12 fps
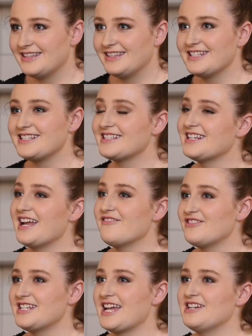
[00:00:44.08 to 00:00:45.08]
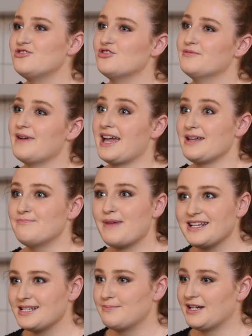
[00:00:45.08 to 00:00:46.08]
This is an everyday gourmet
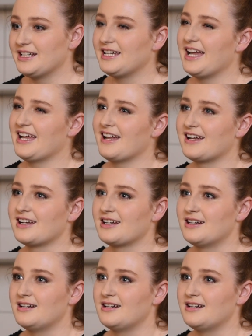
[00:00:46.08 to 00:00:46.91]
basic butter cake.